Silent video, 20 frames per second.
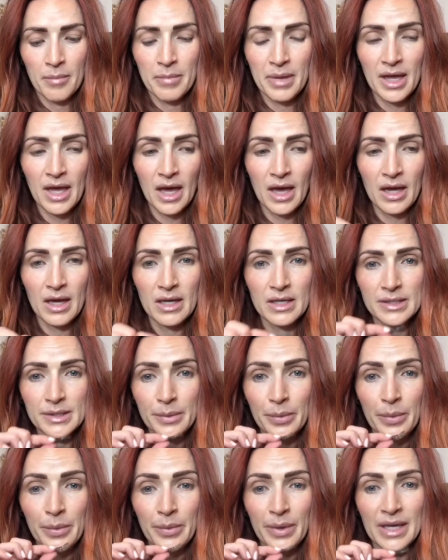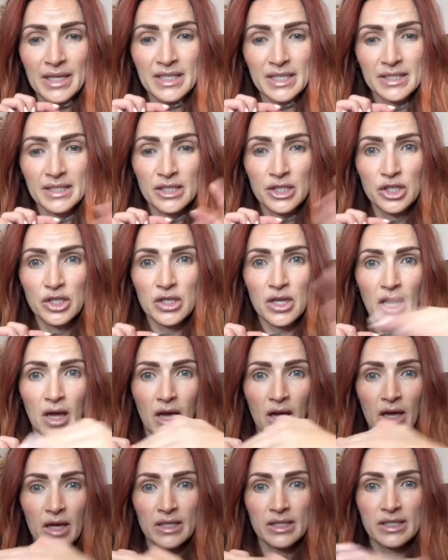because it doesn't
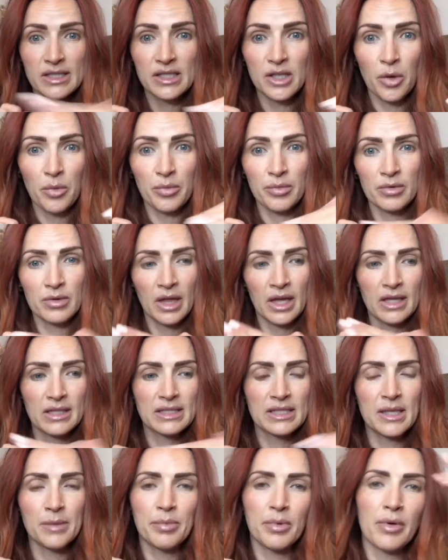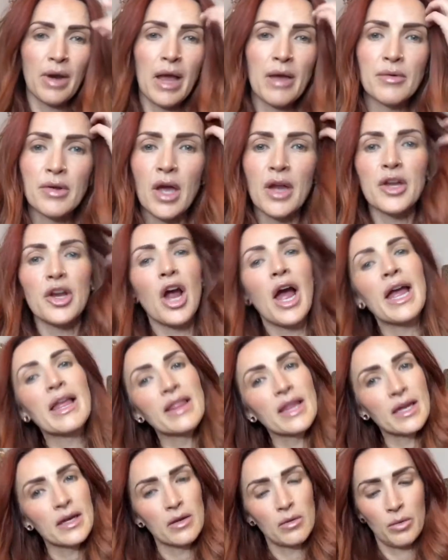slip around on your
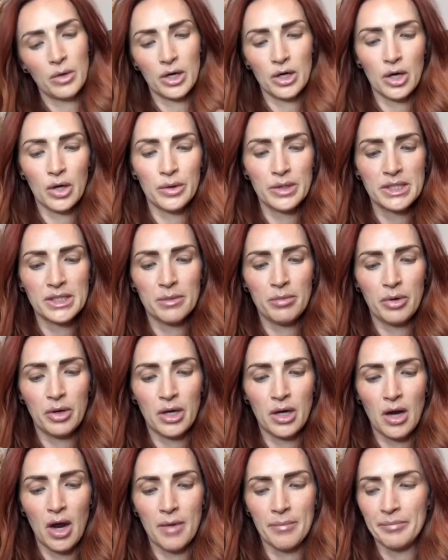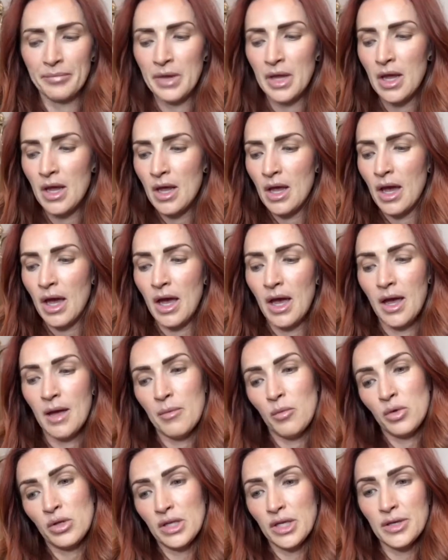eyelid when you're going to put it on.
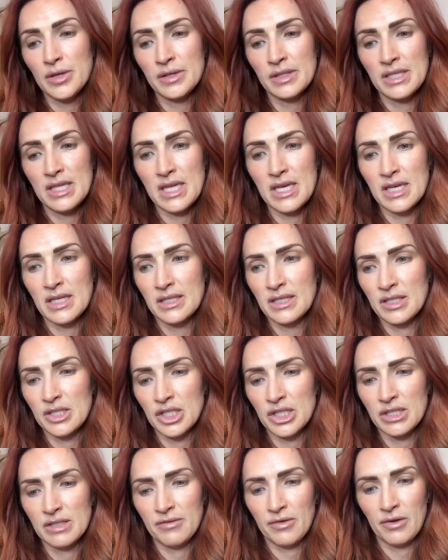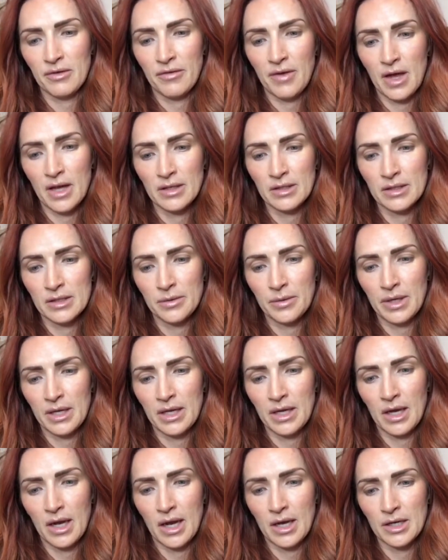We'll use this just for fun, so we
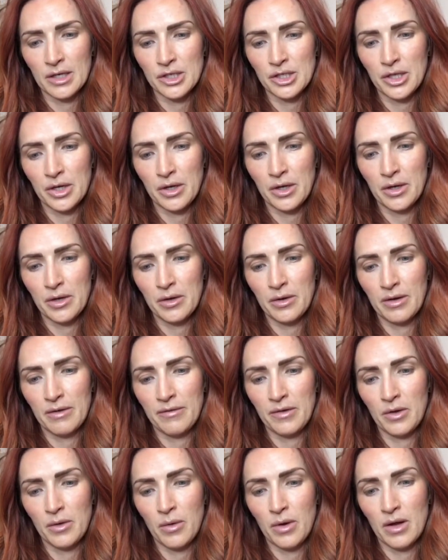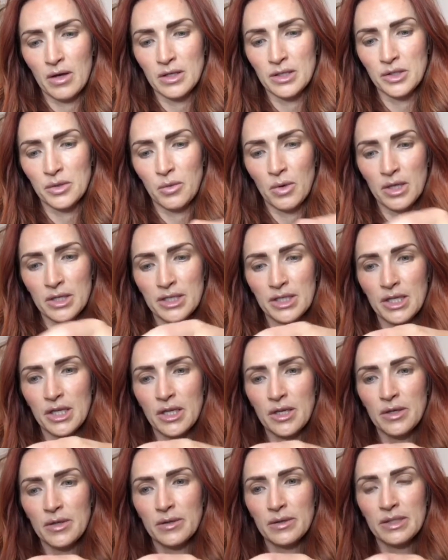can kind of show you if you do want to
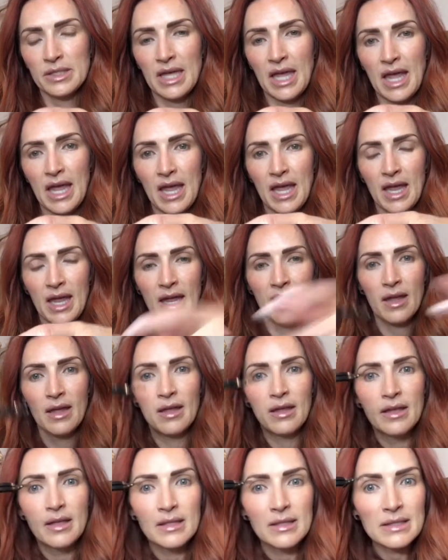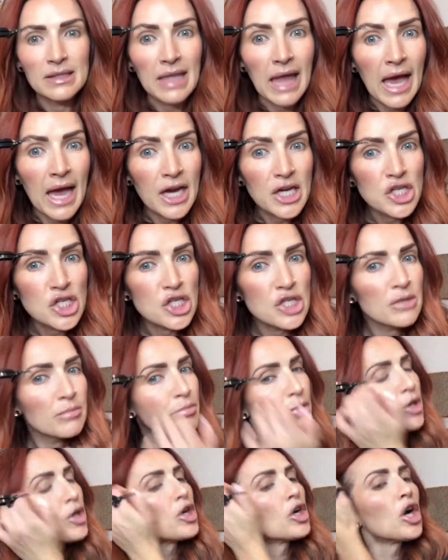use a lash
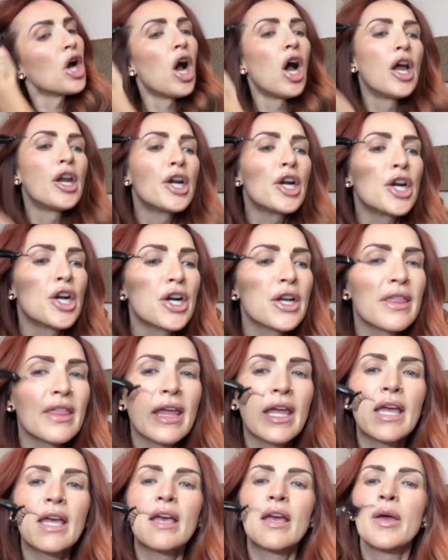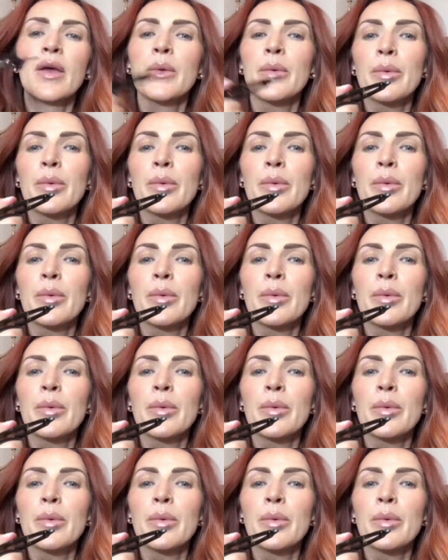putter oner thing.